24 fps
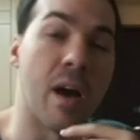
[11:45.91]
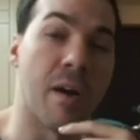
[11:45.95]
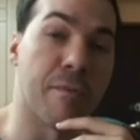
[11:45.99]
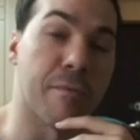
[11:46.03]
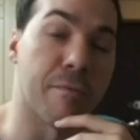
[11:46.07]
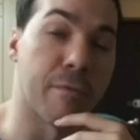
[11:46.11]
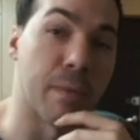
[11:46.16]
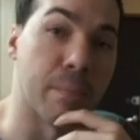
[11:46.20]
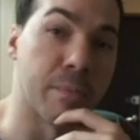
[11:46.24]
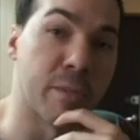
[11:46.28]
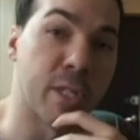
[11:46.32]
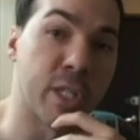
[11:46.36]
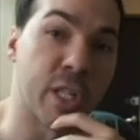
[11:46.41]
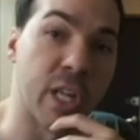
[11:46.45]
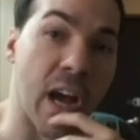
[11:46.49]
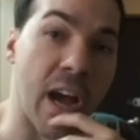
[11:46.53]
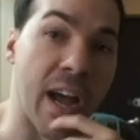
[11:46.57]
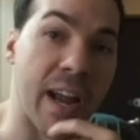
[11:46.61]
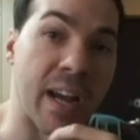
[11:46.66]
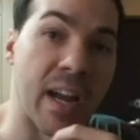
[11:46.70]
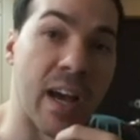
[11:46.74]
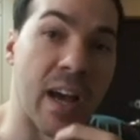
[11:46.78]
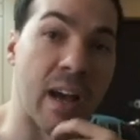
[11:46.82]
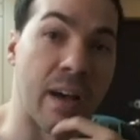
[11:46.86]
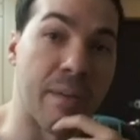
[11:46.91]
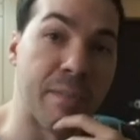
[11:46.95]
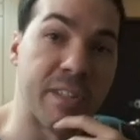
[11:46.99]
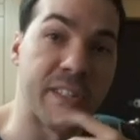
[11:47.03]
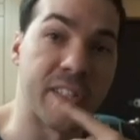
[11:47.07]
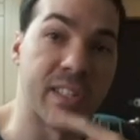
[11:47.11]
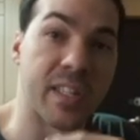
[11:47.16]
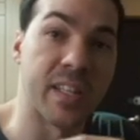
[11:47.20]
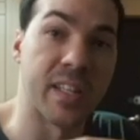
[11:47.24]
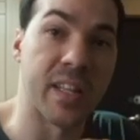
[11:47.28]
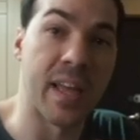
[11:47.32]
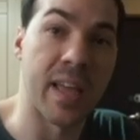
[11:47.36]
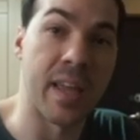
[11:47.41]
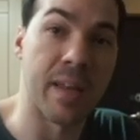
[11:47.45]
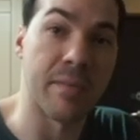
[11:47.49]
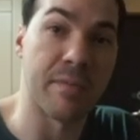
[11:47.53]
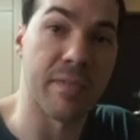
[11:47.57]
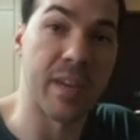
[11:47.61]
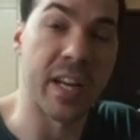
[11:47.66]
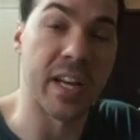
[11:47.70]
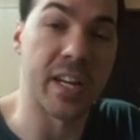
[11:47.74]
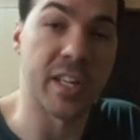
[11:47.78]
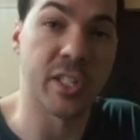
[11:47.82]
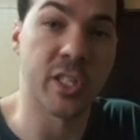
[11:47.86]
from China. Obviously, they
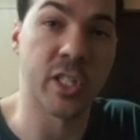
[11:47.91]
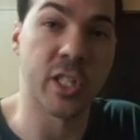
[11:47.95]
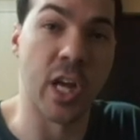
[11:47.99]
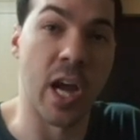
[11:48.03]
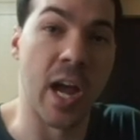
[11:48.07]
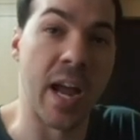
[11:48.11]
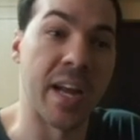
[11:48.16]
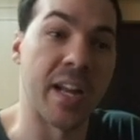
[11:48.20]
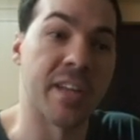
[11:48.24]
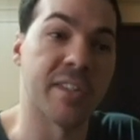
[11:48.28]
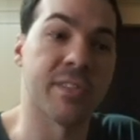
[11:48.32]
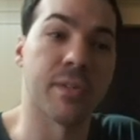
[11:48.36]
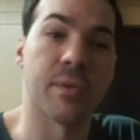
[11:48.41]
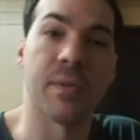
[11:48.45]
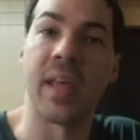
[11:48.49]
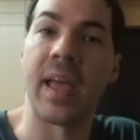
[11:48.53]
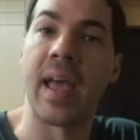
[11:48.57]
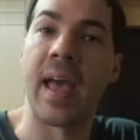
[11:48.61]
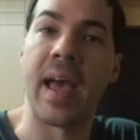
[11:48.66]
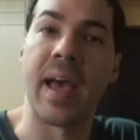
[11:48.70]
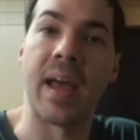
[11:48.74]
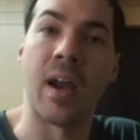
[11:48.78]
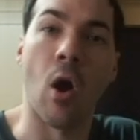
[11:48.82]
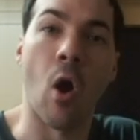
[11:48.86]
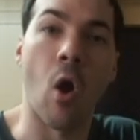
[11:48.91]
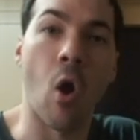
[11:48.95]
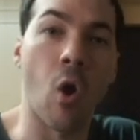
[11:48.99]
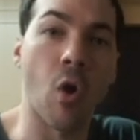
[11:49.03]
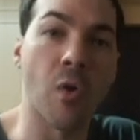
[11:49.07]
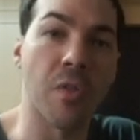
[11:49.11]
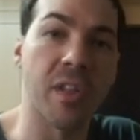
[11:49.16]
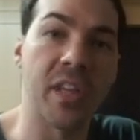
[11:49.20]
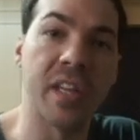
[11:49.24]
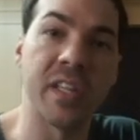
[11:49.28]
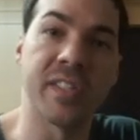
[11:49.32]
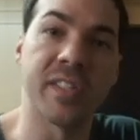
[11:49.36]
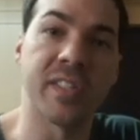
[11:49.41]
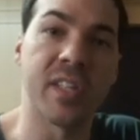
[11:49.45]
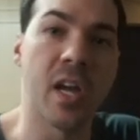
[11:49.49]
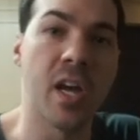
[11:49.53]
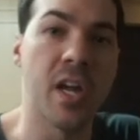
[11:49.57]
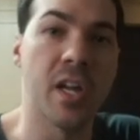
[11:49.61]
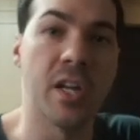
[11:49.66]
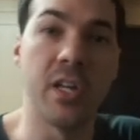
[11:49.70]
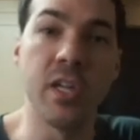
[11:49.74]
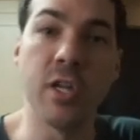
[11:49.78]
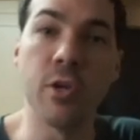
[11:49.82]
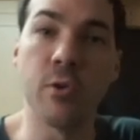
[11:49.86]
invaded China, so they had all these
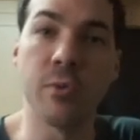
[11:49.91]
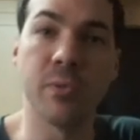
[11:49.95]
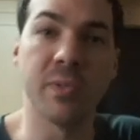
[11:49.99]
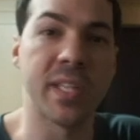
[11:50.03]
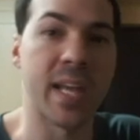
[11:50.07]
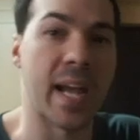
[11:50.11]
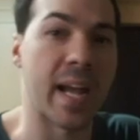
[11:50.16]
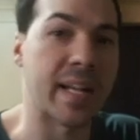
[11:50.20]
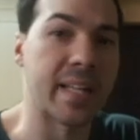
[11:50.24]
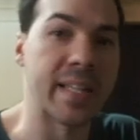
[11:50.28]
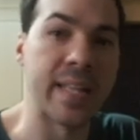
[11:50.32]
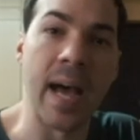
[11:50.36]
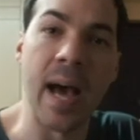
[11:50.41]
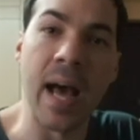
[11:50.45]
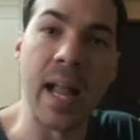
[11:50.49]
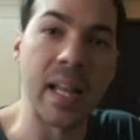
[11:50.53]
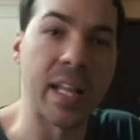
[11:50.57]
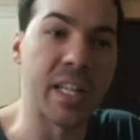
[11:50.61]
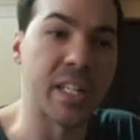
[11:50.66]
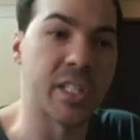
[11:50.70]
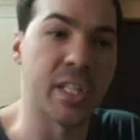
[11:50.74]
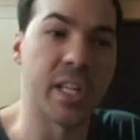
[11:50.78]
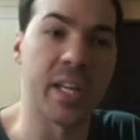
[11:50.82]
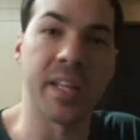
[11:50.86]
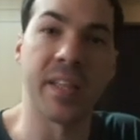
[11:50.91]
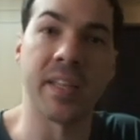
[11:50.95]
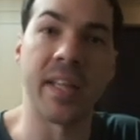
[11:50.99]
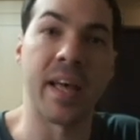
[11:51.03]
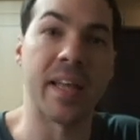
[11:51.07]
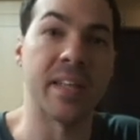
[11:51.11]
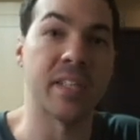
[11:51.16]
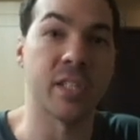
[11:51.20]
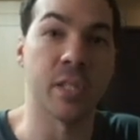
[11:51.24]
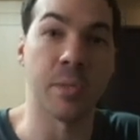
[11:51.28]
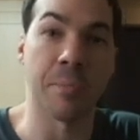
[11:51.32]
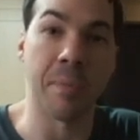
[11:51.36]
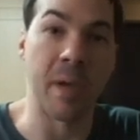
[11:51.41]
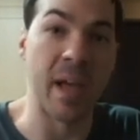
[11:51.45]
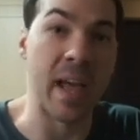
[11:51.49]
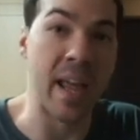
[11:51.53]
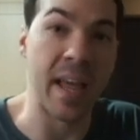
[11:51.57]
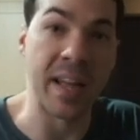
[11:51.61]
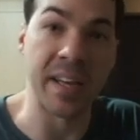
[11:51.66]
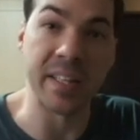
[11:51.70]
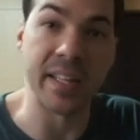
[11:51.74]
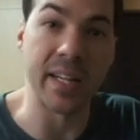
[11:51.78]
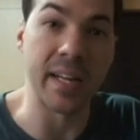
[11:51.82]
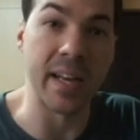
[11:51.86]
new technology that
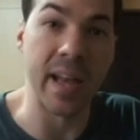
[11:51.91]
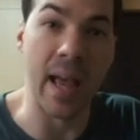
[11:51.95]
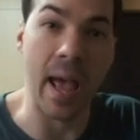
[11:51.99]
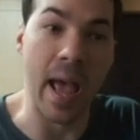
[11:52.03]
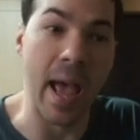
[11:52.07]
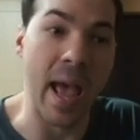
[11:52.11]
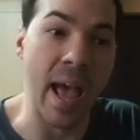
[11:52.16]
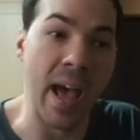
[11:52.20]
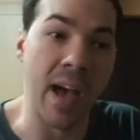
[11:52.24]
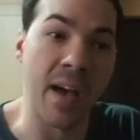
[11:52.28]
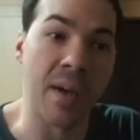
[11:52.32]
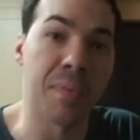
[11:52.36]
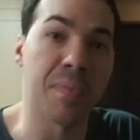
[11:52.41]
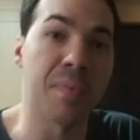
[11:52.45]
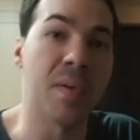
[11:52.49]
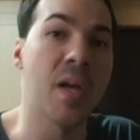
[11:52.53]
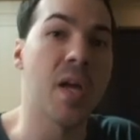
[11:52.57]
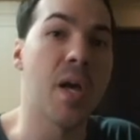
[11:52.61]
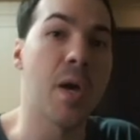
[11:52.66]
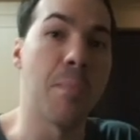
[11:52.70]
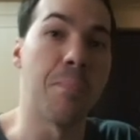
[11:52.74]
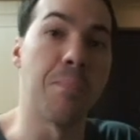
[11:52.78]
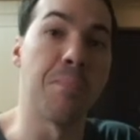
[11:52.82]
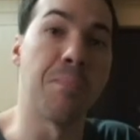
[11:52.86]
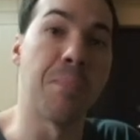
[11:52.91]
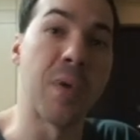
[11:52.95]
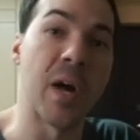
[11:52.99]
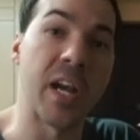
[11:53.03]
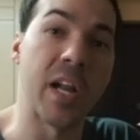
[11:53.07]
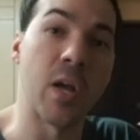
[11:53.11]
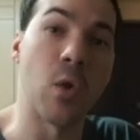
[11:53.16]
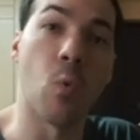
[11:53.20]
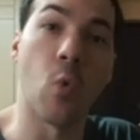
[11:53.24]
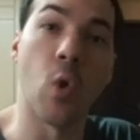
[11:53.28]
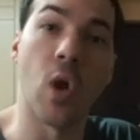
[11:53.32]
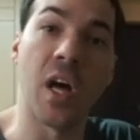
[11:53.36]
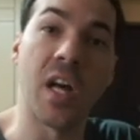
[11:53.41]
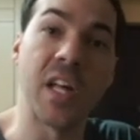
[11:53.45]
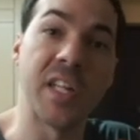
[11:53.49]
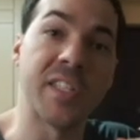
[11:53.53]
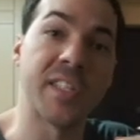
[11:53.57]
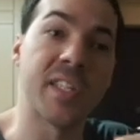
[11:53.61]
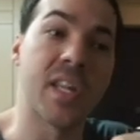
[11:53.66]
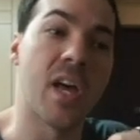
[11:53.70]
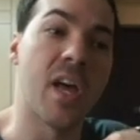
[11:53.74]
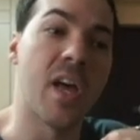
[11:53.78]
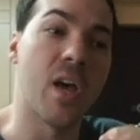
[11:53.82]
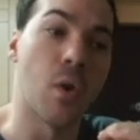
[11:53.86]
Japan didn't have. But it
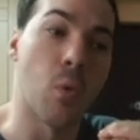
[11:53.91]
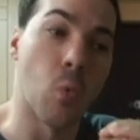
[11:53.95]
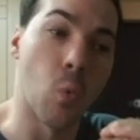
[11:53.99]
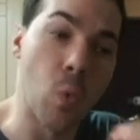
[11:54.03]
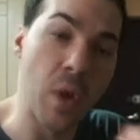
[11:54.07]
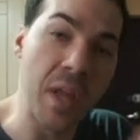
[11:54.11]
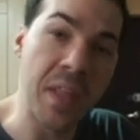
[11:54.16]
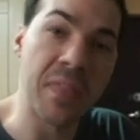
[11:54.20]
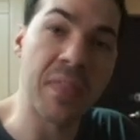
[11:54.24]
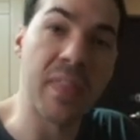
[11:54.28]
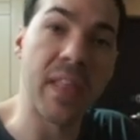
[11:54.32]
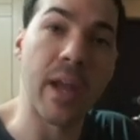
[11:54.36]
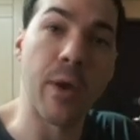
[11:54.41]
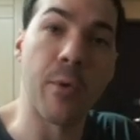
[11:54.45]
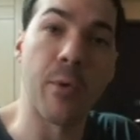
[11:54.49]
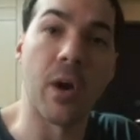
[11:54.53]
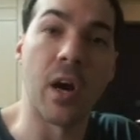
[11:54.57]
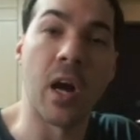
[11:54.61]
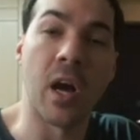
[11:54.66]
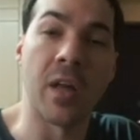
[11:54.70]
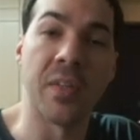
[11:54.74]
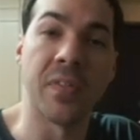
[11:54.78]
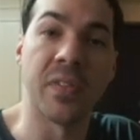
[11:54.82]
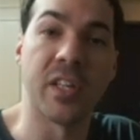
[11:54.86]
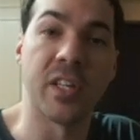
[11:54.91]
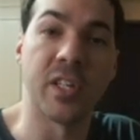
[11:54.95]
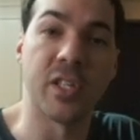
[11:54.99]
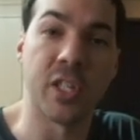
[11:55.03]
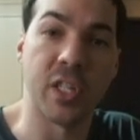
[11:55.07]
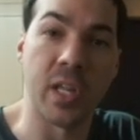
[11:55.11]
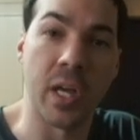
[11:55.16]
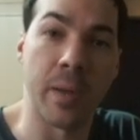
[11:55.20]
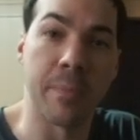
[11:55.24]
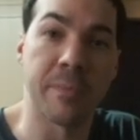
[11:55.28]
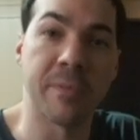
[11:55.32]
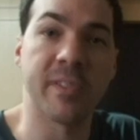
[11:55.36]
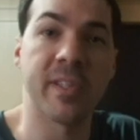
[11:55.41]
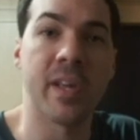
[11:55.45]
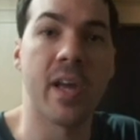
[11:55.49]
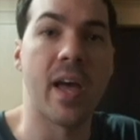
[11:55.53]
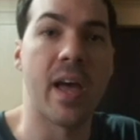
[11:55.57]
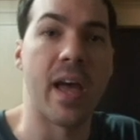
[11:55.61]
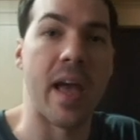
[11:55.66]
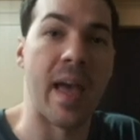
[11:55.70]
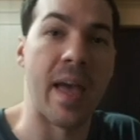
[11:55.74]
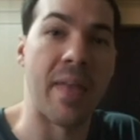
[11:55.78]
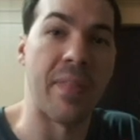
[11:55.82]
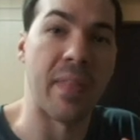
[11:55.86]
was when they were on the ships
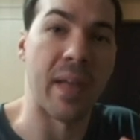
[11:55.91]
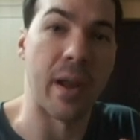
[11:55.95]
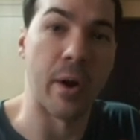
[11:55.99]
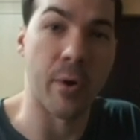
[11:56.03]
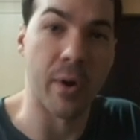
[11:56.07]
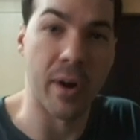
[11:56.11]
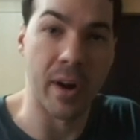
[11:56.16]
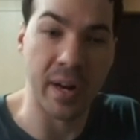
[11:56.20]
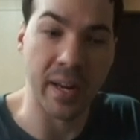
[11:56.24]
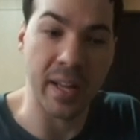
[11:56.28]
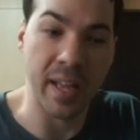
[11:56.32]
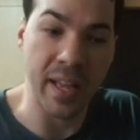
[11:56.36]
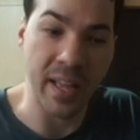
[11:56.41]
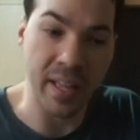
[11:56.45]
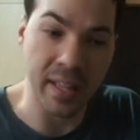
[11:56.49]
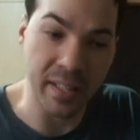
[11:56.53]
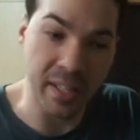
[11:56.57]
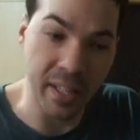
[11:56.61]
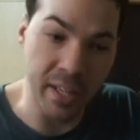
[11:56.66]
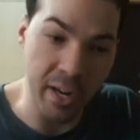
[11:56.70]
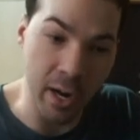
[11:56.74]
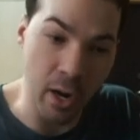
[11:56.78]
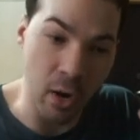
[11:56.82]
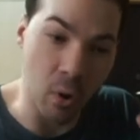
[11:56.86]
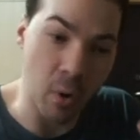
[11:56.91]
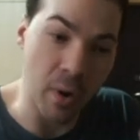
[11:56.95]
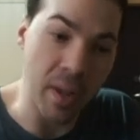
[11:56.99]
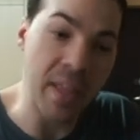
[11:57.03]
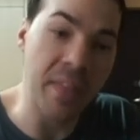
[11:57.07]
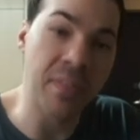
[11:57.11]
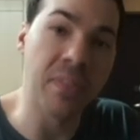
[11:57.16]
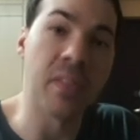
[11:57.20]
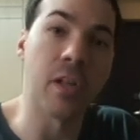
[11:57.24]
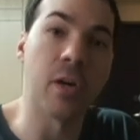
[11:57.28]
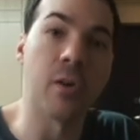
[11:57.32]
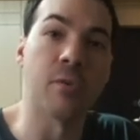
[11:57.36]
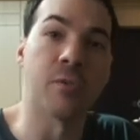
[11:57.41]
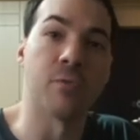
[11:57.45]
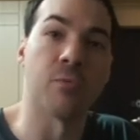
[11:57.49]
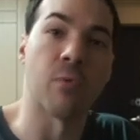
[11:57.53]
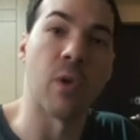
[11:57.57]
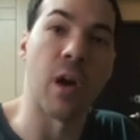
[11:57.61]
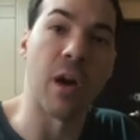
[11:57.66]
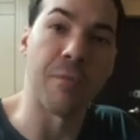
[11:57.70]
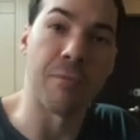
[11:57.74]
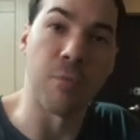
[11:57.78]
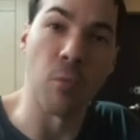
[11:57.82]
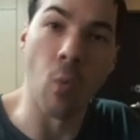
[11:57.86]
and they were, in those
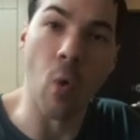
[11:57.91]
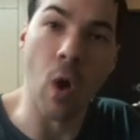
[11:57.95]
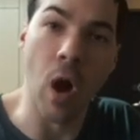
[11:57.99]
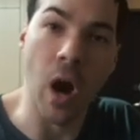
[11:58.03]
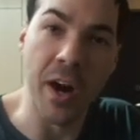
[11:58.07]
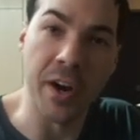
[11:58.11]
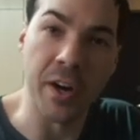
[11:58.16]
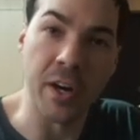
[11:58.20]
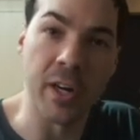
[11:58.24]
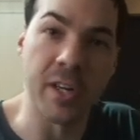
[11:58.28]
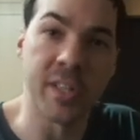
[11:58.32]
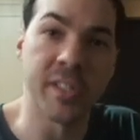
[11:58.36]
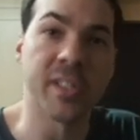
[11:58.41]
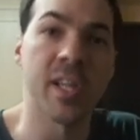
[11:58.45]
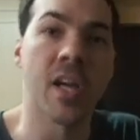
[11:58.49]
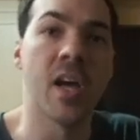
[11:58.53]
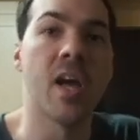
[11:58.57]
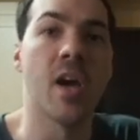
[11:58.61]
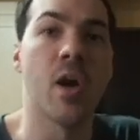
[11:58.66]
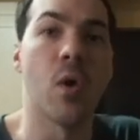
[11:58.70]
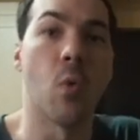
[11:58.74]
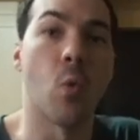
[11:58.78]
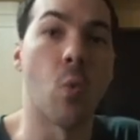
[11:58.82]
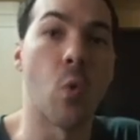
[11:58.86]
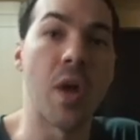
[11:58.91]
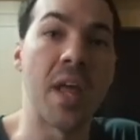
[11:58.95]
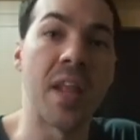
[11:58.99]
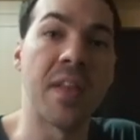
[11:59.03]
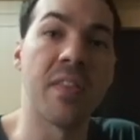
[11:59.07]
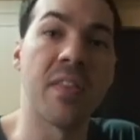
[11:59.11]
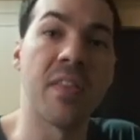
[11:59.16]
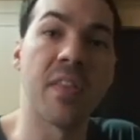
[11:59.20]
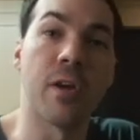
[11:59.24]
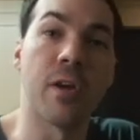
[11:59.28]
rough waters, when